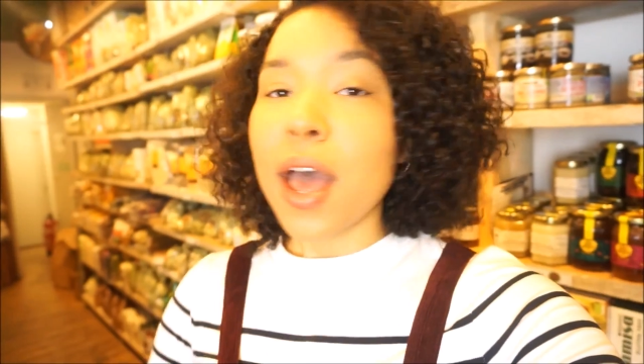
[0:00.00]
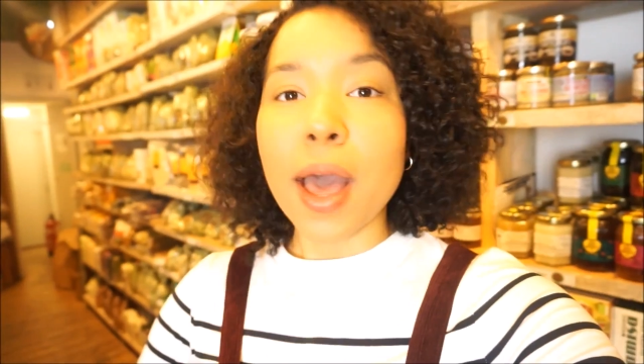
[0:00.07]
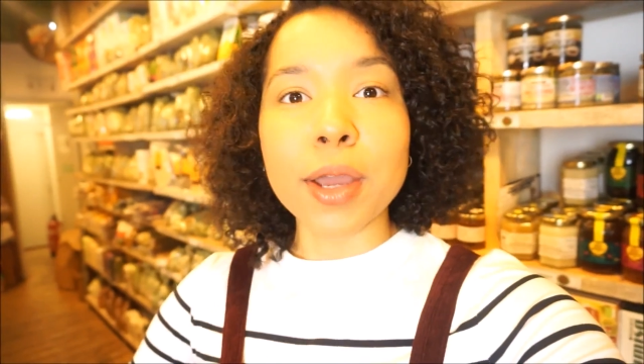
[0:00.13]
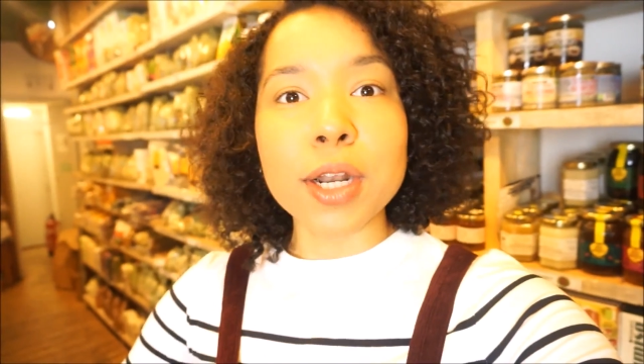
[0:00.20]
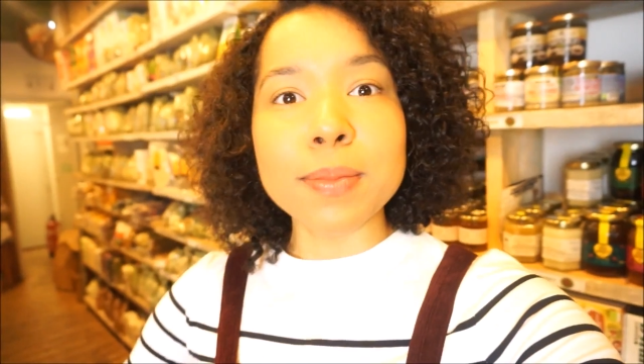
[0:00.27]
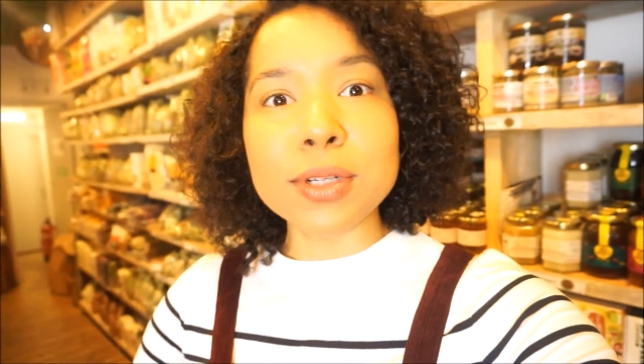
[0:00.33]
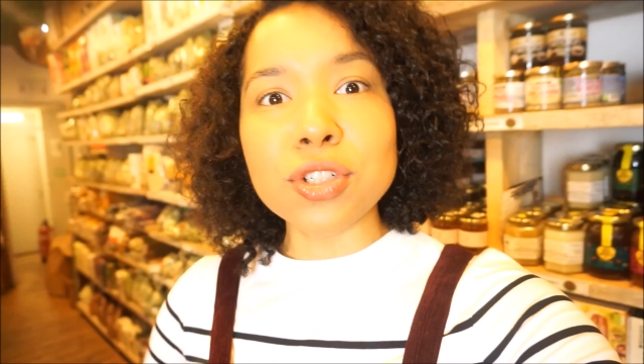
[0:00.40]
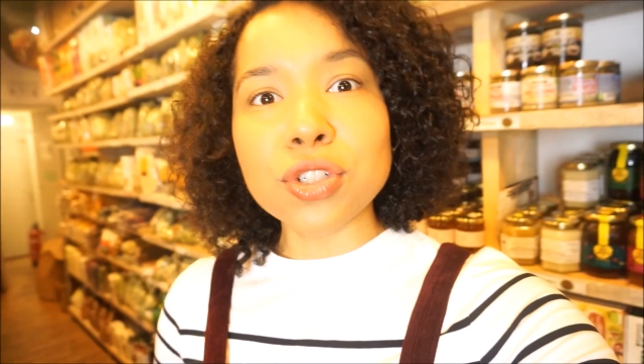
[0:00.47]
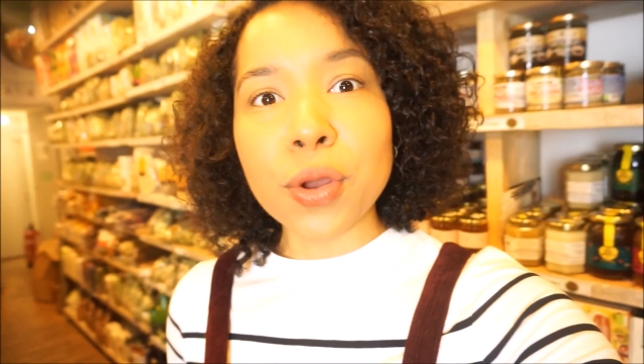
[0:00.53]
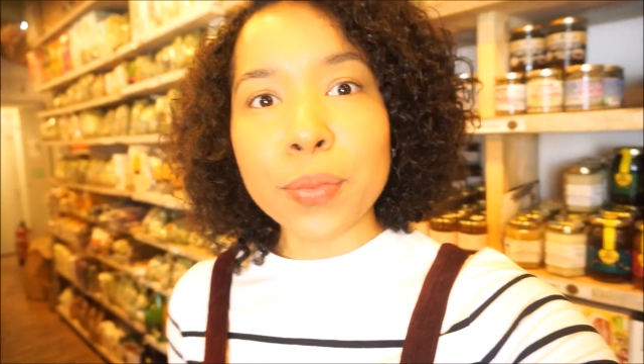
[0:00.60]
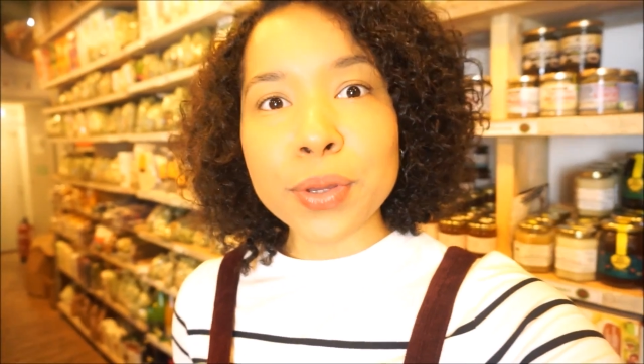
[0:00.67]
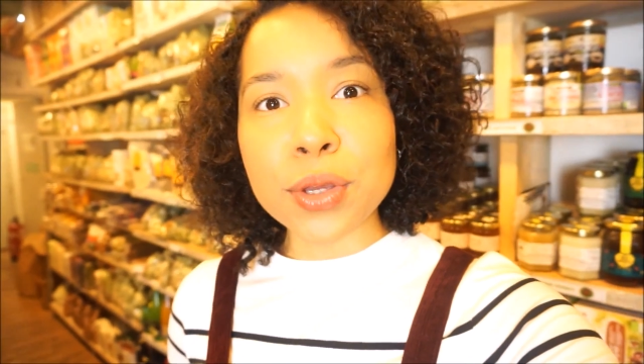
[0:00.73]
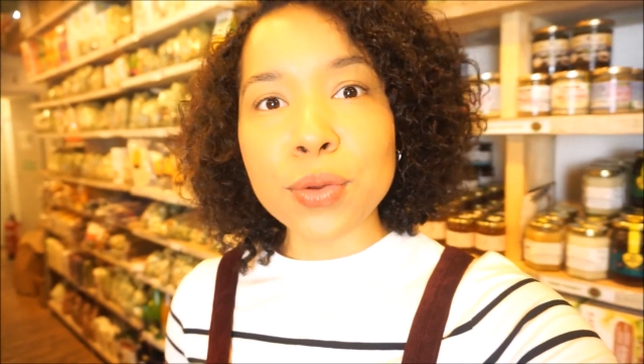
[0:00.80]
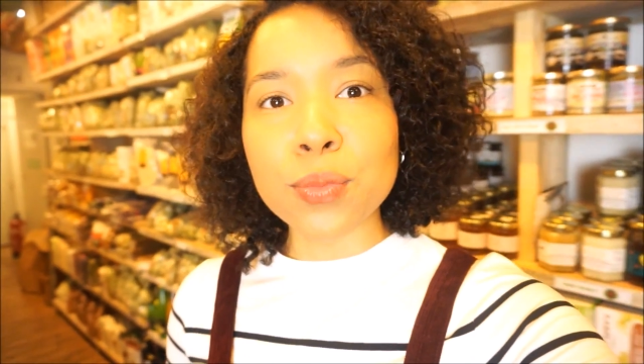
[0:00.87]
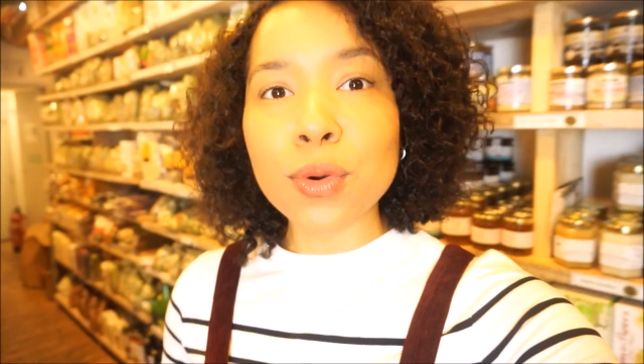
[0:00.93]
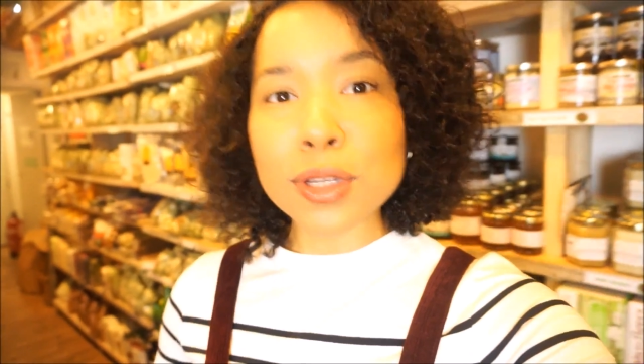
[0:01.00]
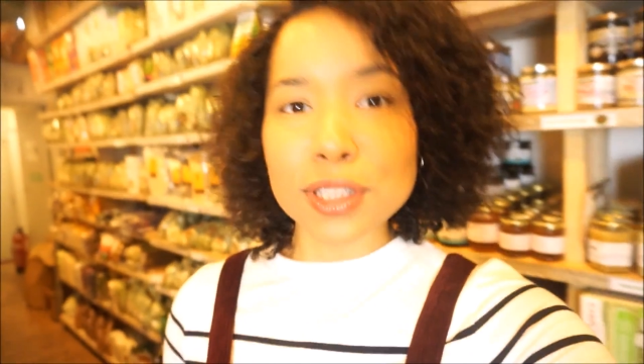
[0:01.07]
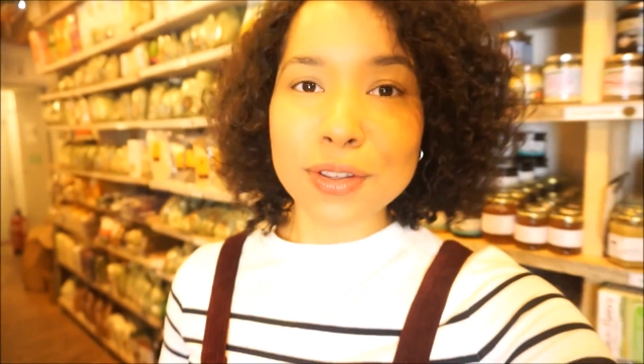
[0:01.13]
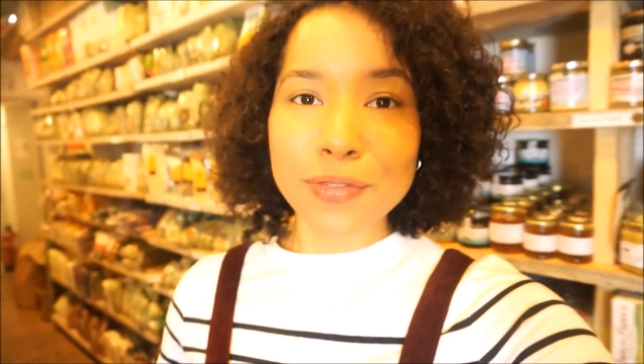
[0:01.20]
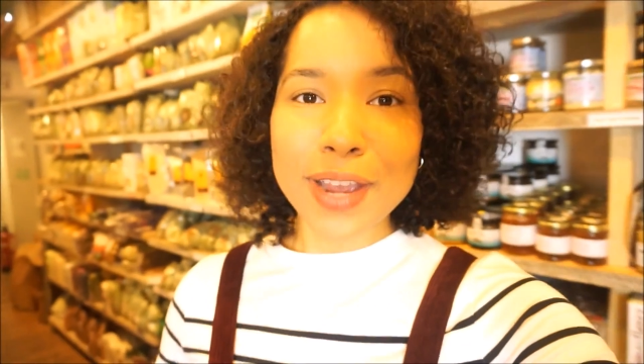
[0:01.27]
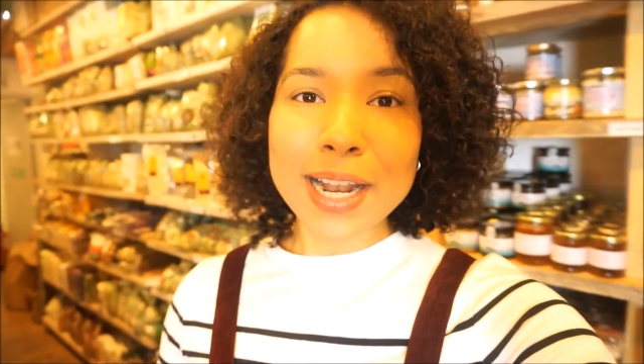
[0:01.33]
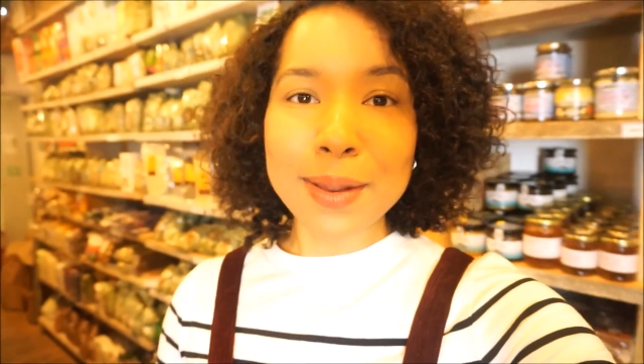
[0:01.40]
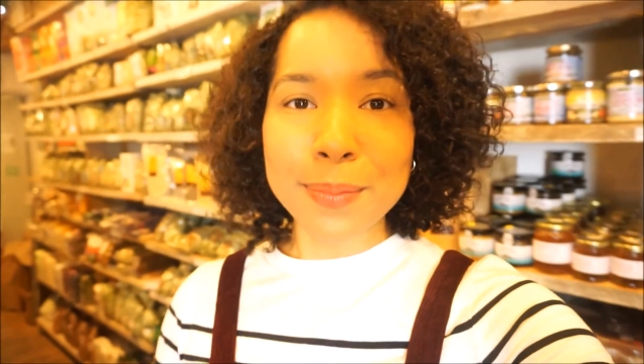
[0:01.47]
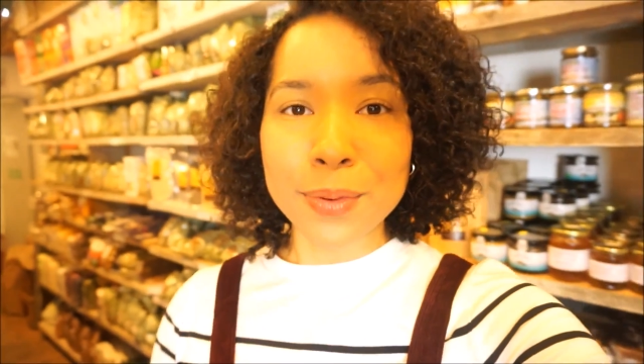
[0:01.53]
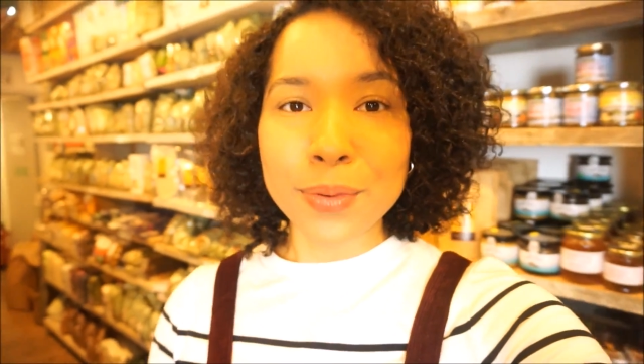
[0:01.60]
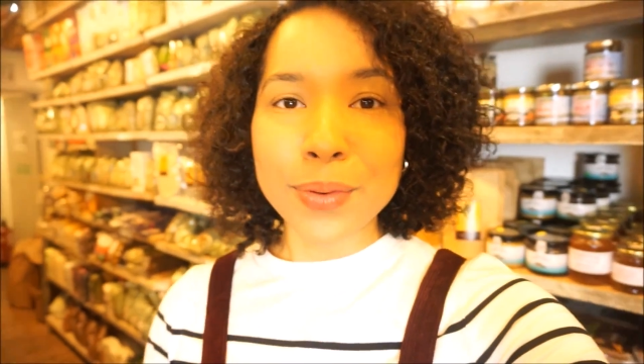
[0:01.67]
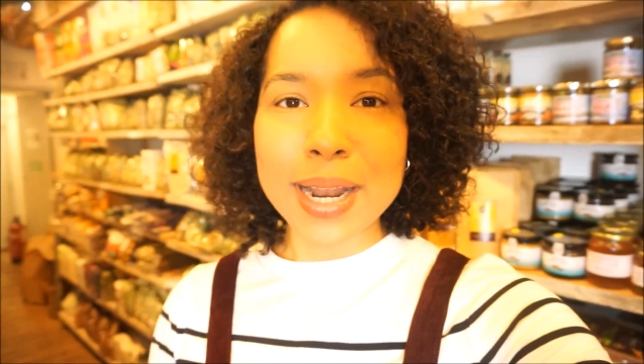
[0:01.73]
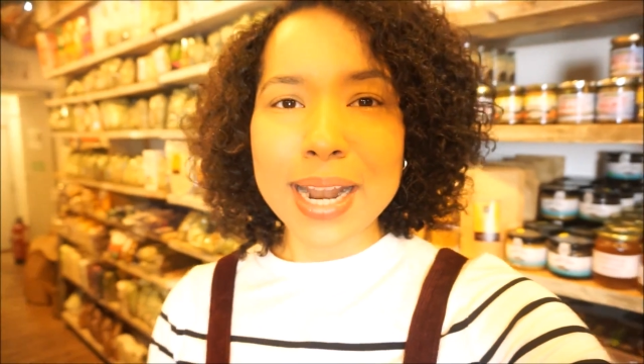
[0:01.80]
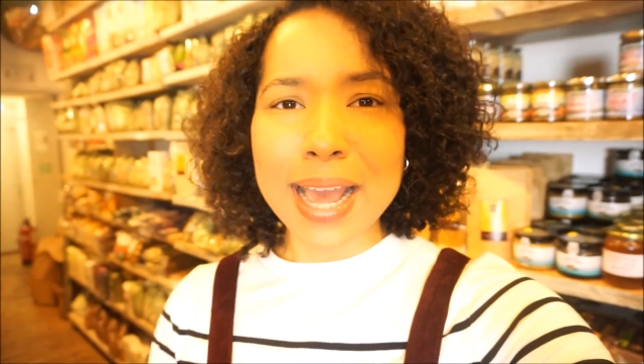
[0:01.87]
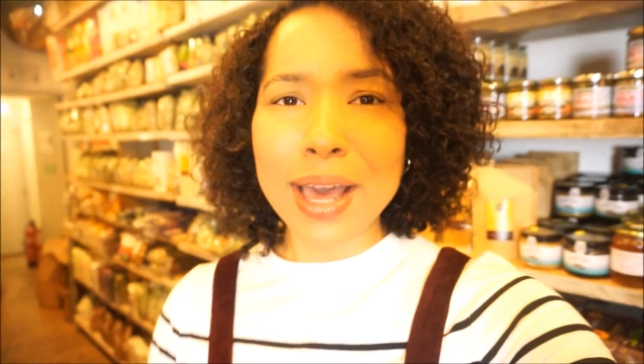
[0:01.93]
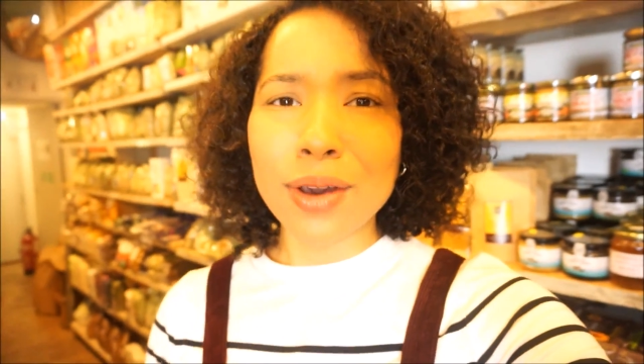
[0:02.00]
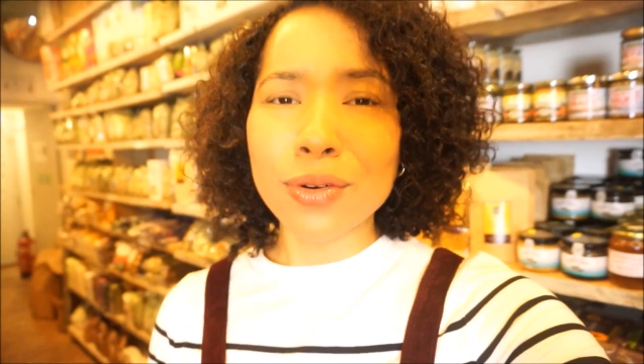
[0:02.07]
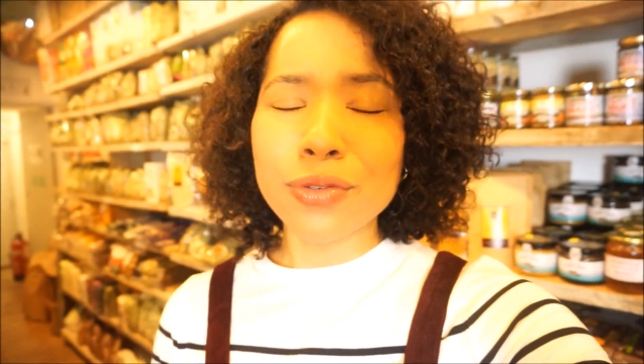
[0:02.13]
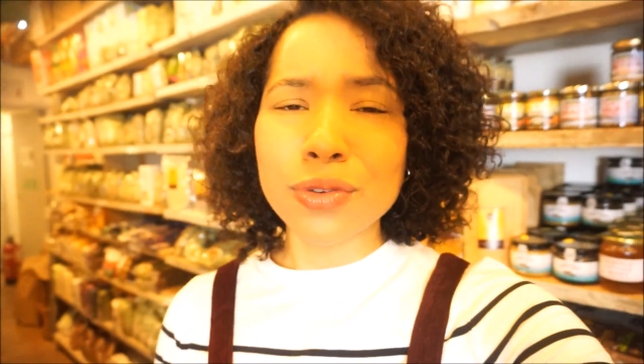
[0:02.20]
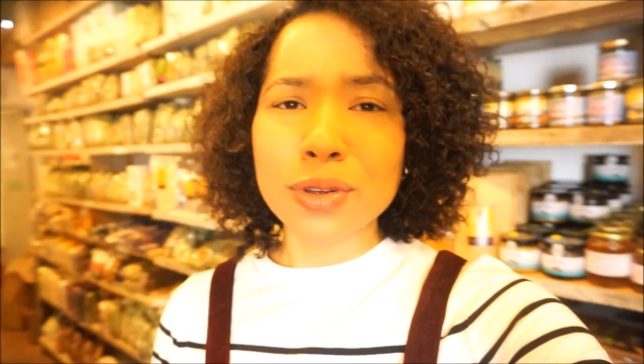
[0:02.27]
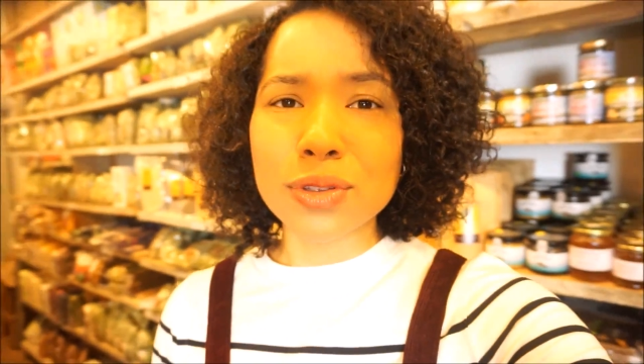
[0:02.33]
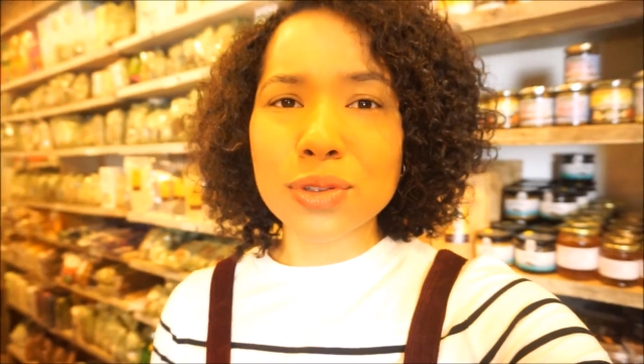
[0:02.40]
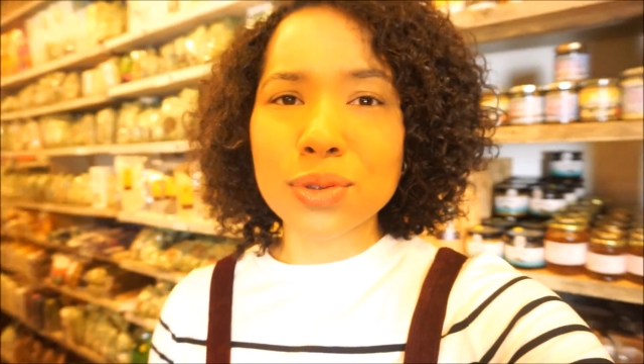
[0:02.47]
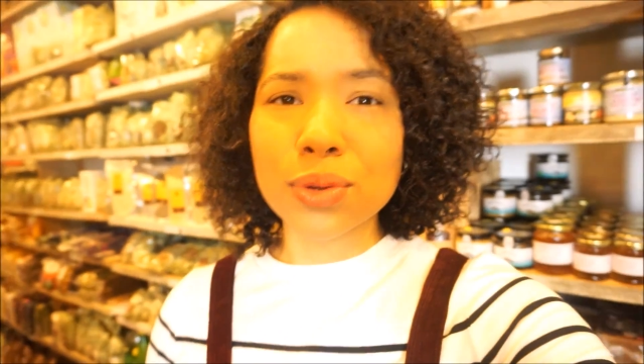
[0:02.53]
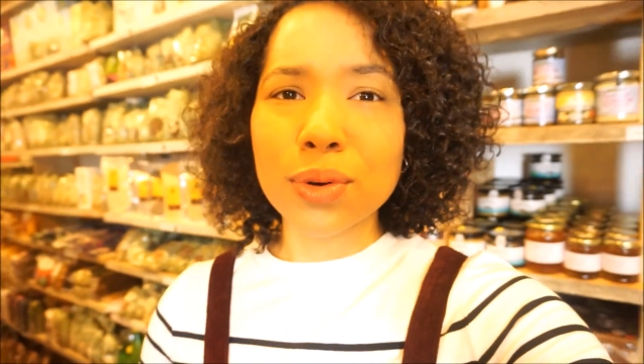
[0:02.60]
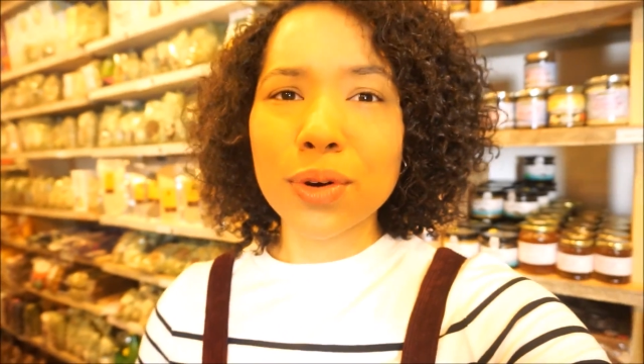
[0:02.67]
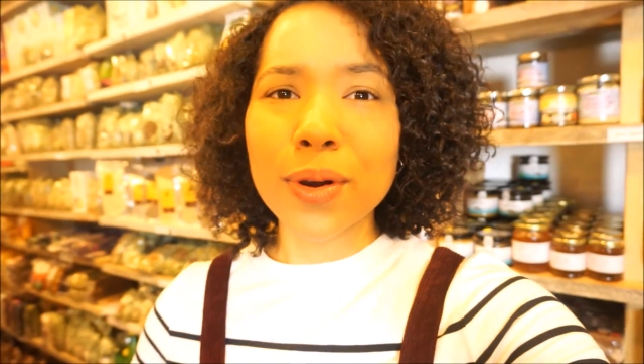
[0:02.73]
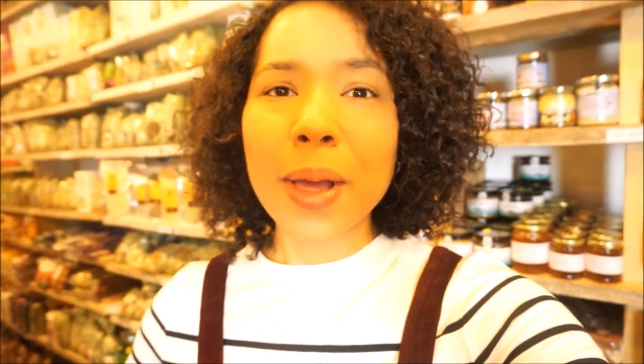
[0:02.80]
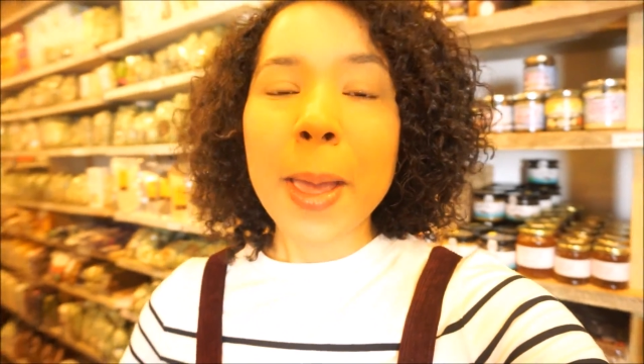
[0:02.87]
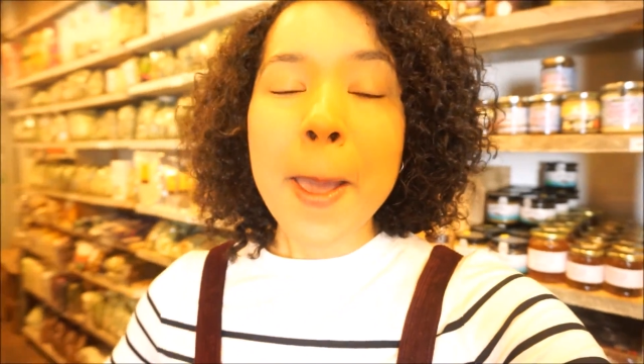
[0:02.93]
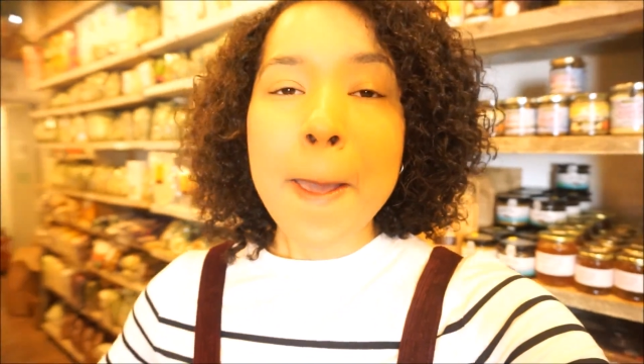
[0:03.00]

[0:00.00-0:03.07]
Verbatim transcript: I'm going to be showing you what's available in a health food store